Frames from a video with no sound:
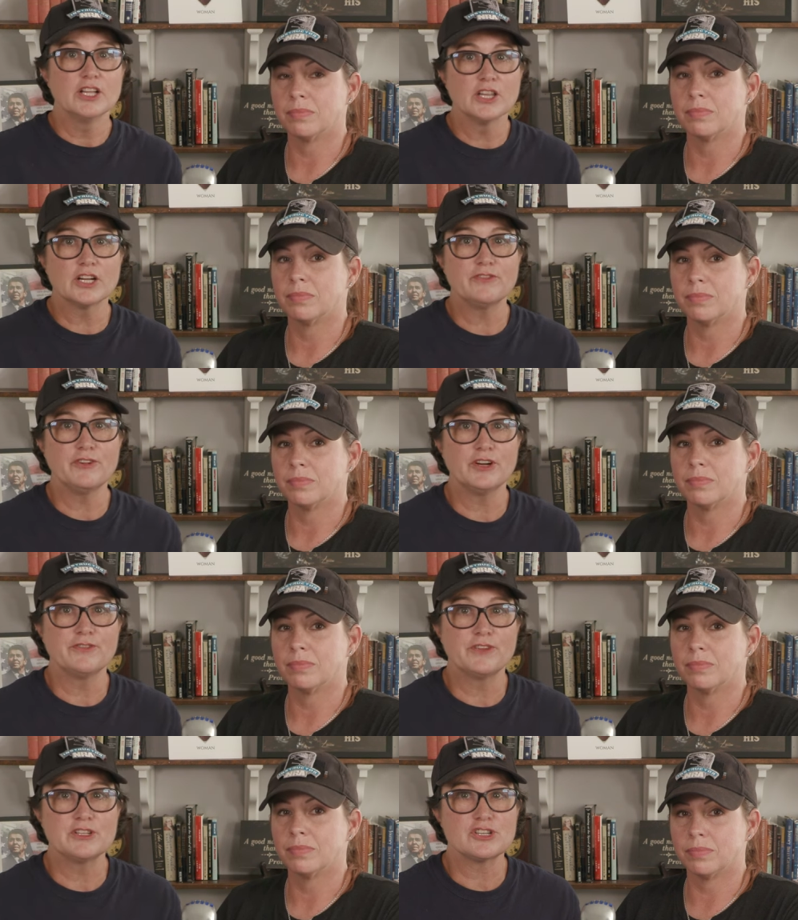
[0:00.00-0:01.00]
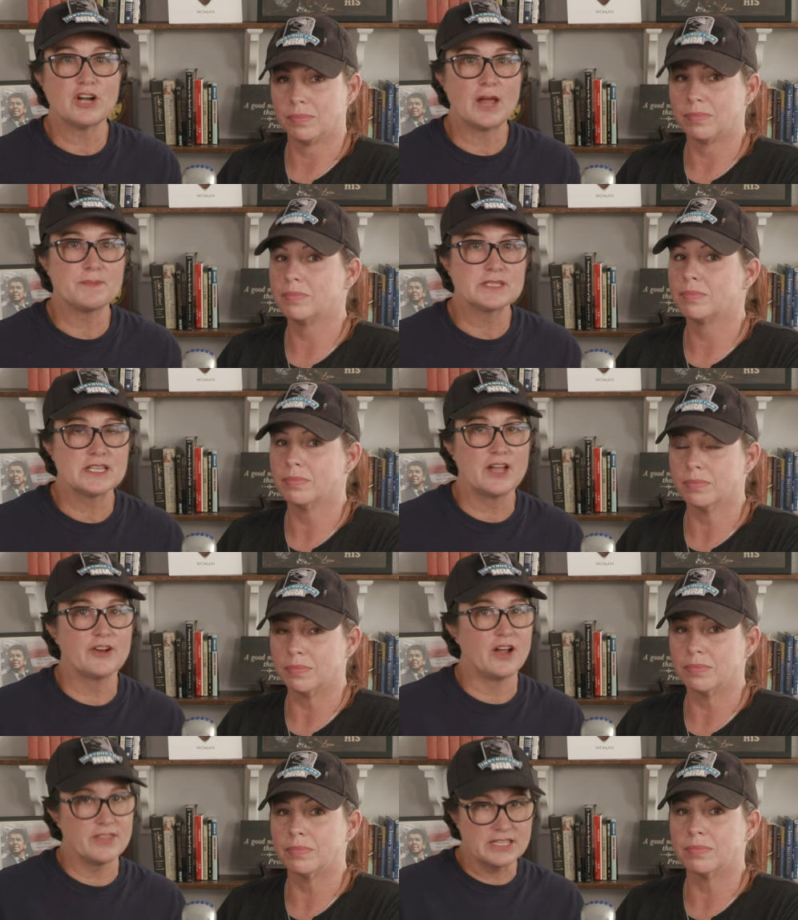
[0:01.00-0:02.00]
Speaker 1: Look for a future
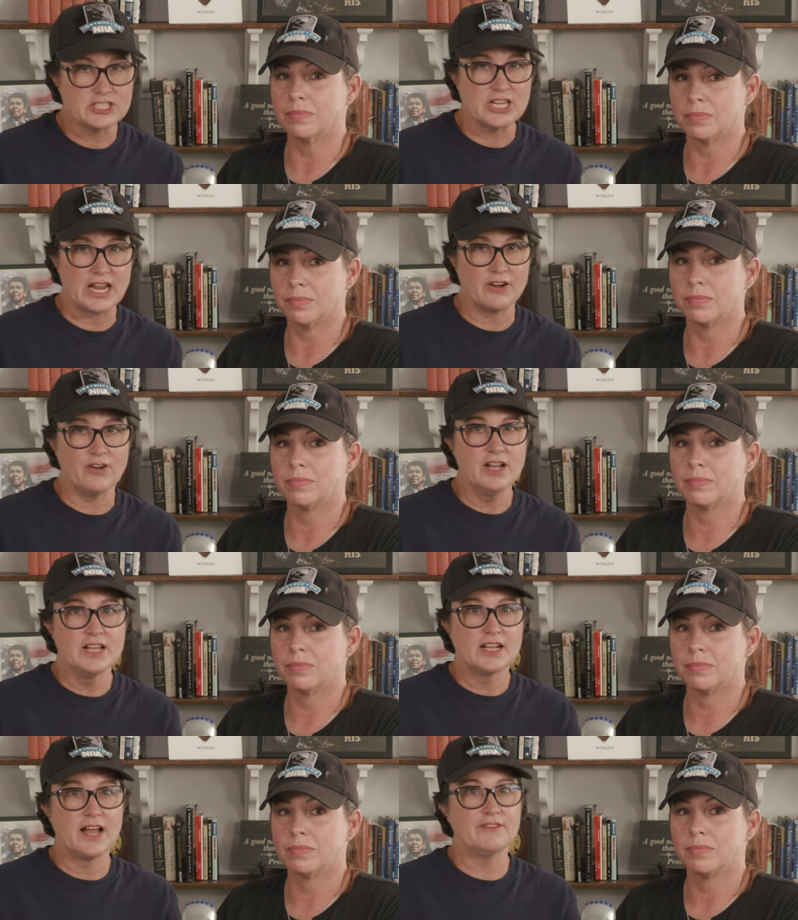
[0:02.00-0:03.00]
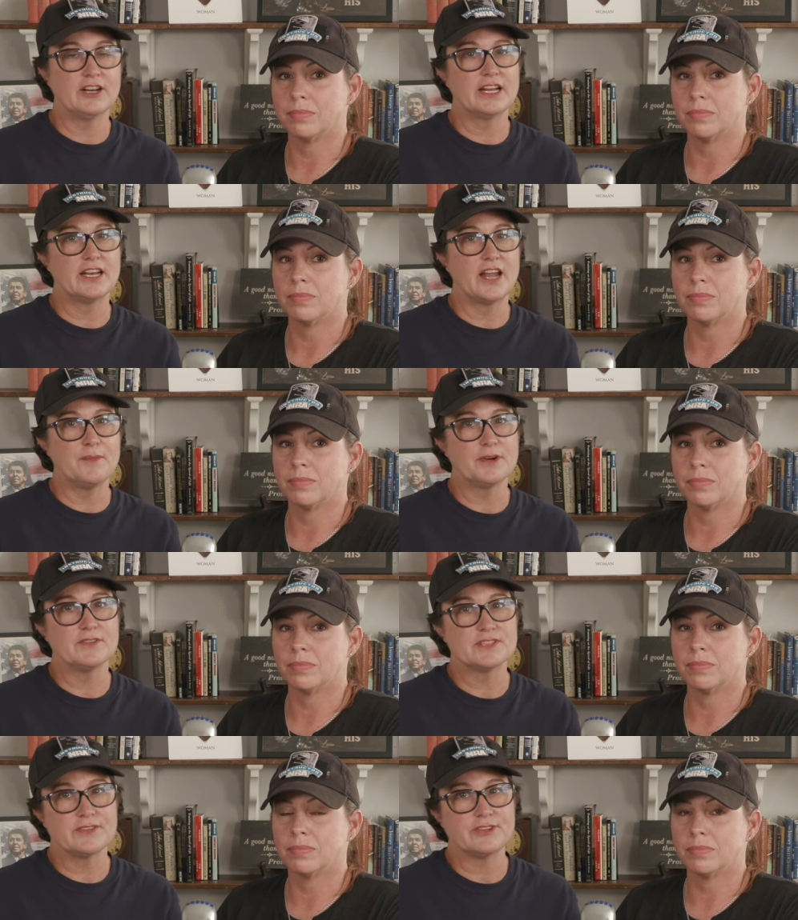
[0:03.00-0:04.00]
episode on this channel covering a number
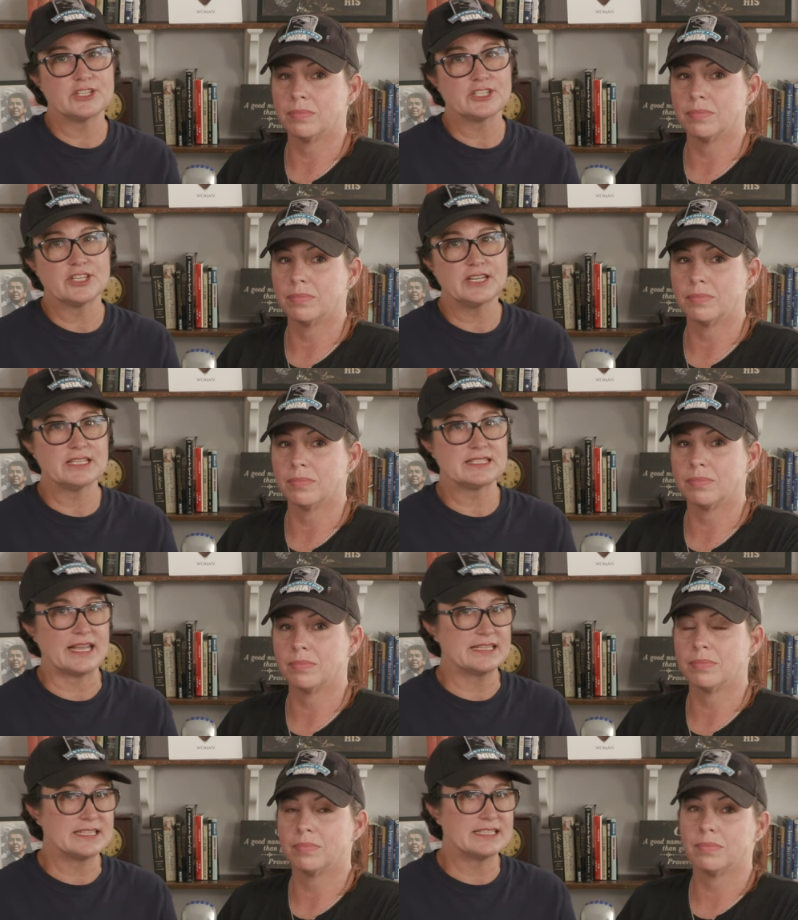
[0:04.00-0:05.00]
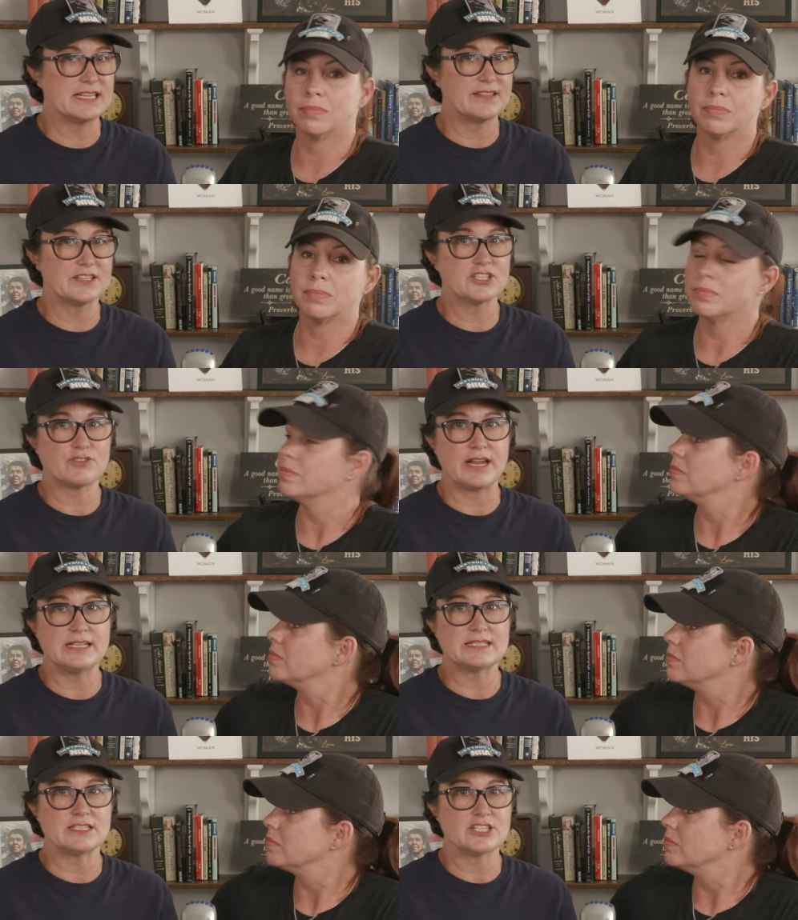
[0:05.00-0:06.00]
of different shooting stances and the
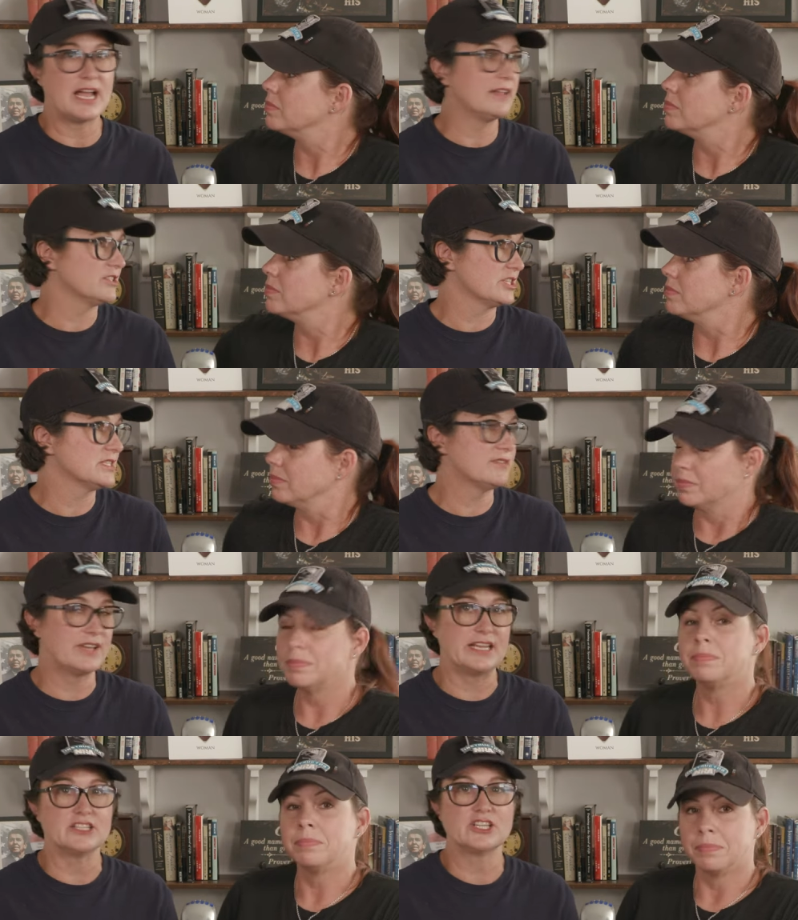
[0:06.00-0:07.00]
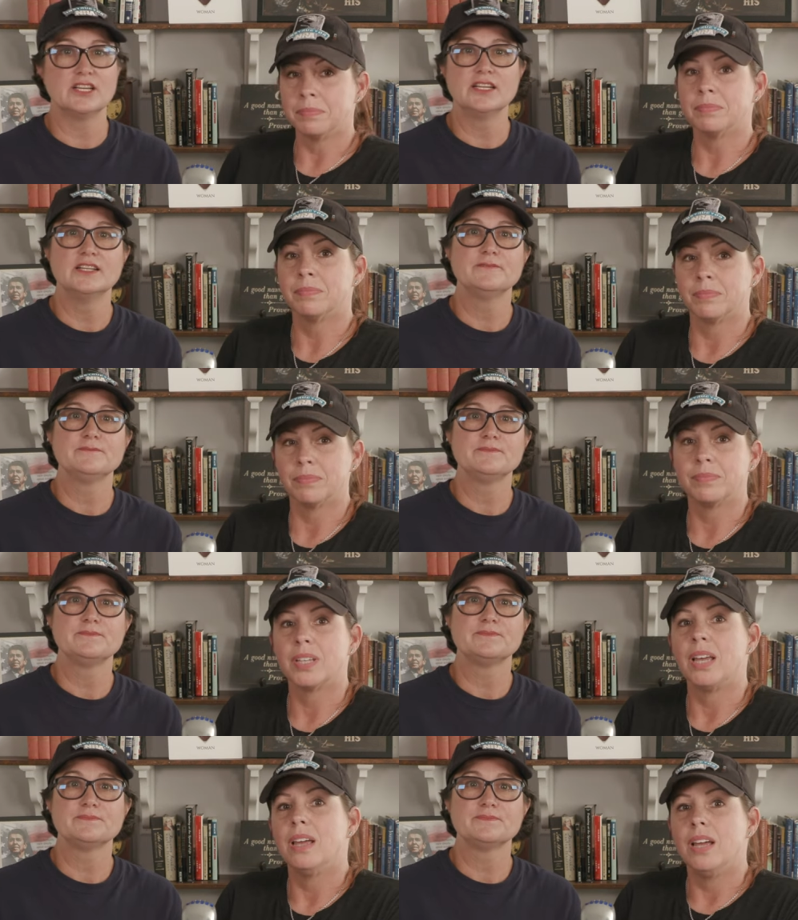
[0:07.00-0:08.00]
strengths and
Speaker 2: challenges of each.
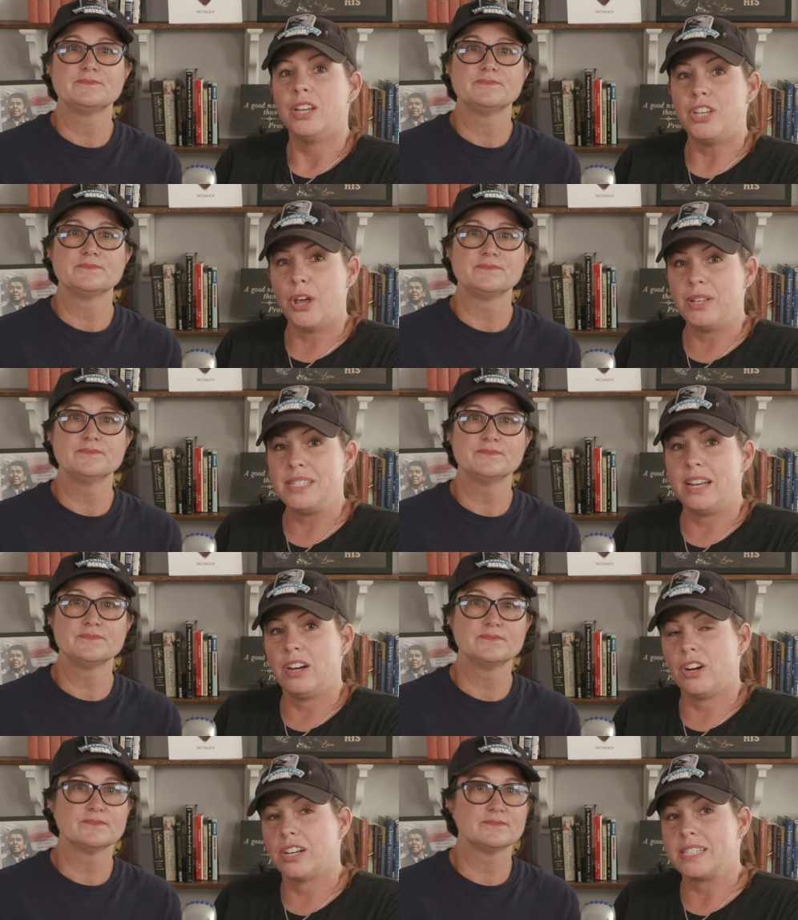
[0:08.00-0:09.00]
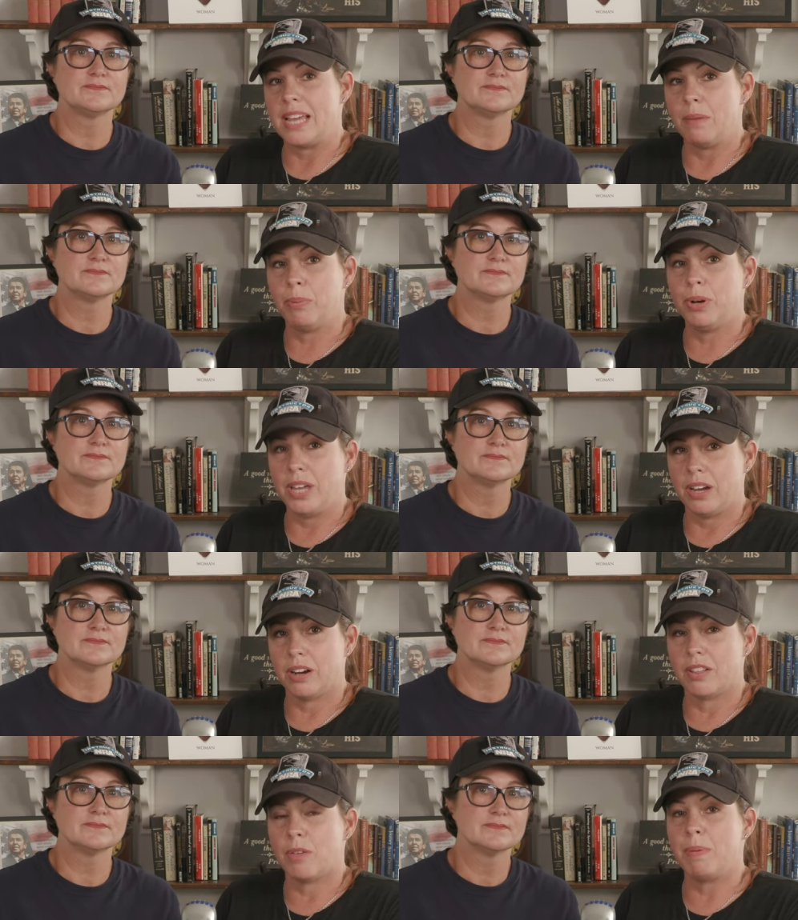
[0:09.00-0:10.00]
Notice that in our example
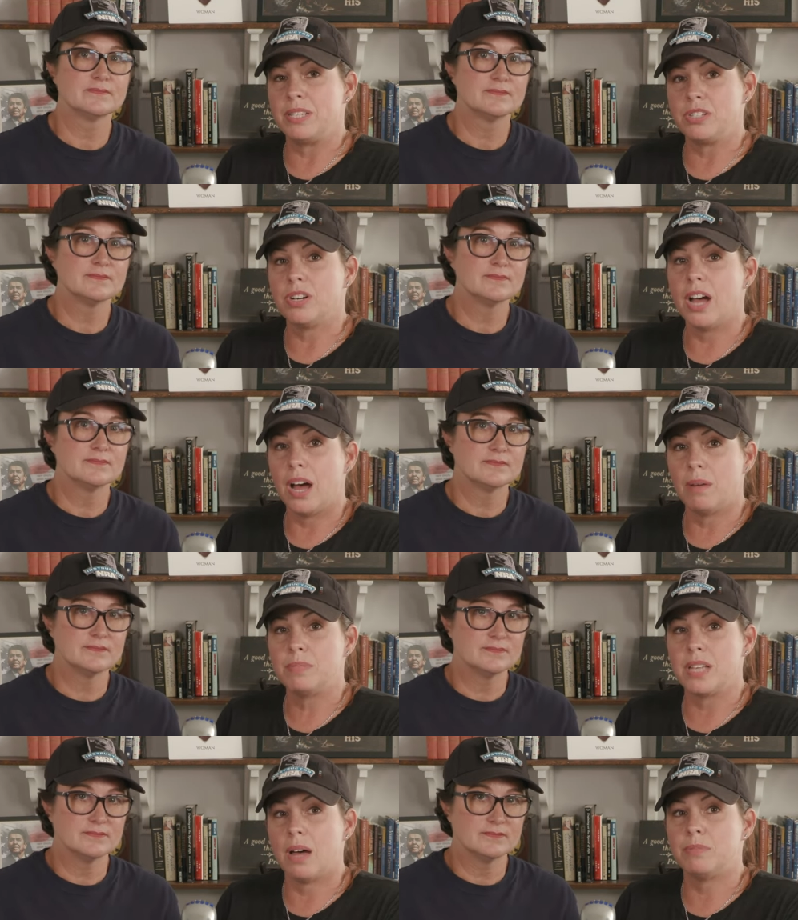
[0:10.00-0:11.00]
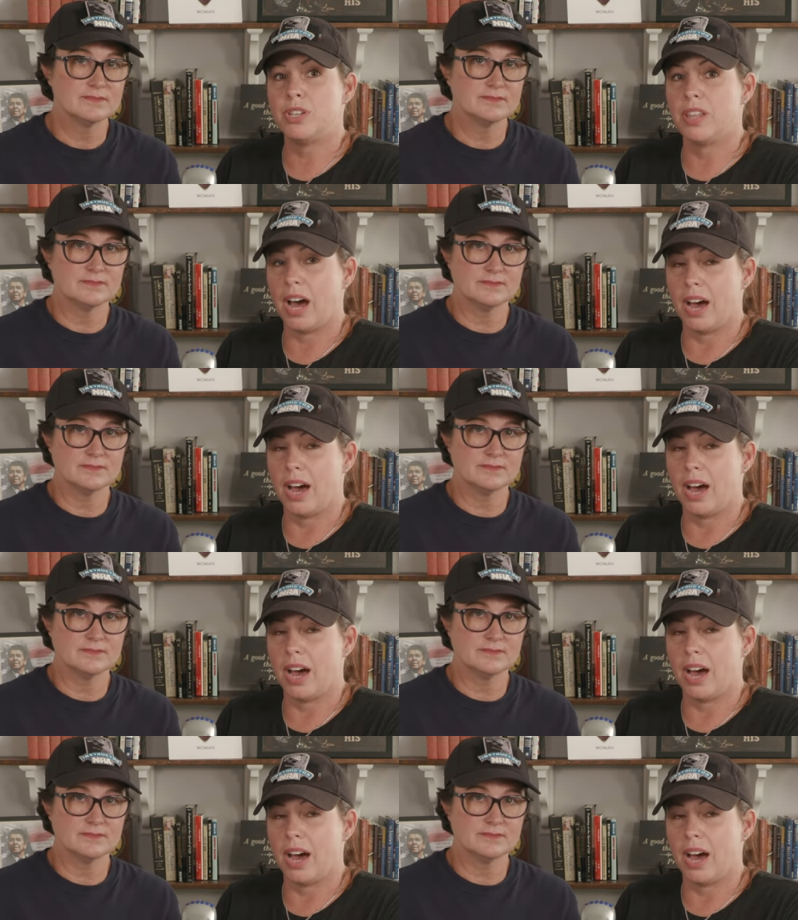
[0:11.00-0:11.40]
here, the pistol comes up to the